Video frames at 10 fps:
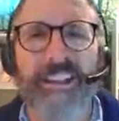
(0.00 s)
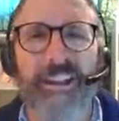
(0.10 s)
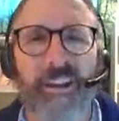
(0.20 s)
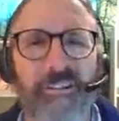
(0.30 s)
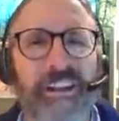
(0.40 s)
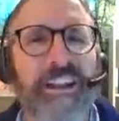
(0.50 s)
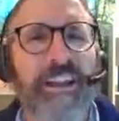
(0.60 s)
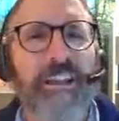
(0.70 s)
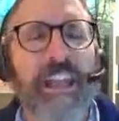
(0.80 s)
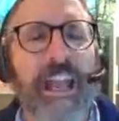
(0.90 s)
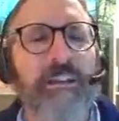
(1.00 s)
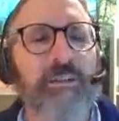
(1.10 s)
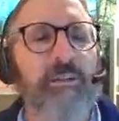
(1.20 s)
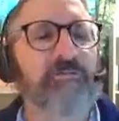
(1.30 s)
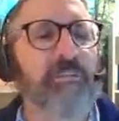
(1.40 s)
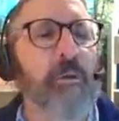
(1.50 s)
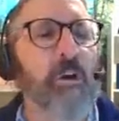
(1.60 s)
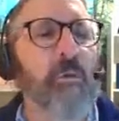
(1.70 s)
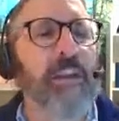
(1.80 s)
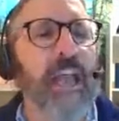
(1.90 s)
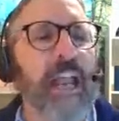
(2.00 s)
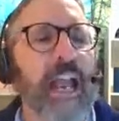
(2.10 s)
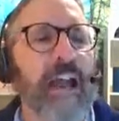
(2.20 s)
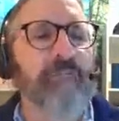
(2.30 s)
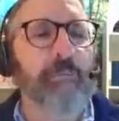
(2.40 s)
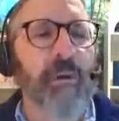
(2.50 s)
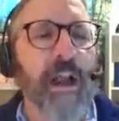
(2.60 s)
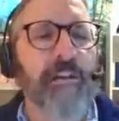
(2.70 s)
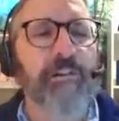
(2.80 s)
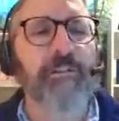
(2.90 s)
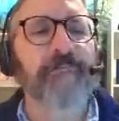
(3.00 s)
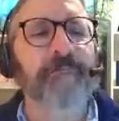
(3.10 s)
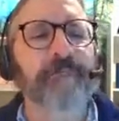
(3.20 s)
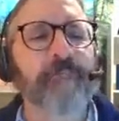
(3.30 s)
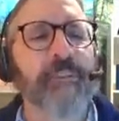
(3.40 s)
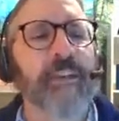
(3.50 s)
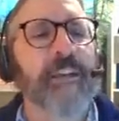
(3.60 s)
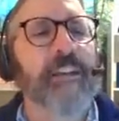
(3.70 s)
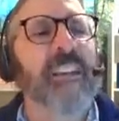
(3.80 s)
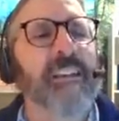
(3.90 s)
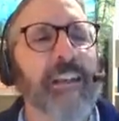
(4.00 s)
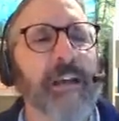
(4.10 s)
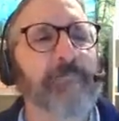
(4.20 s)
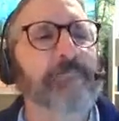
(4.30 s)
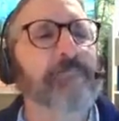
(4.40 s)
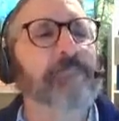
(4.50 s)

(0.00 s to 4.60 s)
You can't do it from home. You got to have a proctor. Yep.